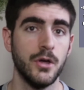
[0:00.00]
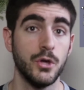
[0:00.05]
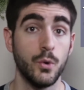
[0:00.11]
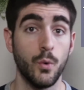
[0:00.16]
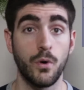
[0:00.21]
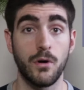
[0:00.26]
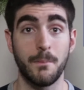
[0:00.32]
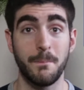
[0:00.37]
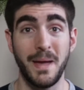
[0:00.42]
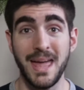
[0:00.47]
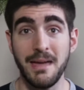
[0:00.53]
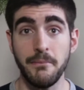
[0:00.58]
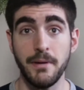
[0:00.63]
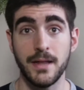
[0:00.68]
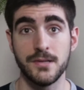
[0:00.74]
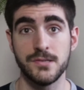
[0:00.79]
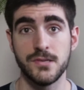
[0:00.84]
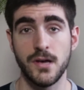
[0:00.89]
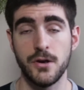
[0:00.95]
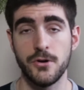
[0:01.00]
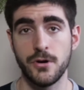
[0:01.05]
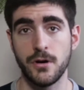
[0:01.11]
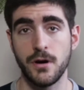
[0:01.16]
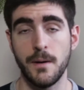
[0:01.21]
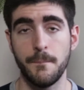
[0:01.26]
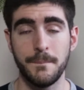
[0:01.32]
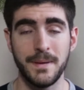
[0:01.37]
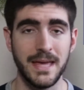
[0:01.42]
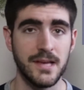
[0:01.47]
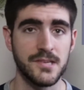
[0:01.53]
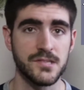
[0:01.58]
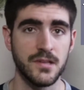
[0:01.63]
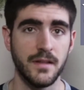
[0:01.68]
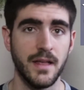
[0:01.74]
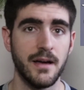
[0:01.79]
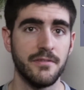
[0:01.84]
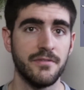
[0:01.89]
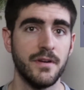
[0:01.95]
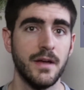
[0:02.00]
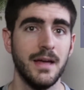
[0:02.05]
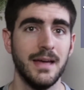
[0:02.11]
your payments under a PSLF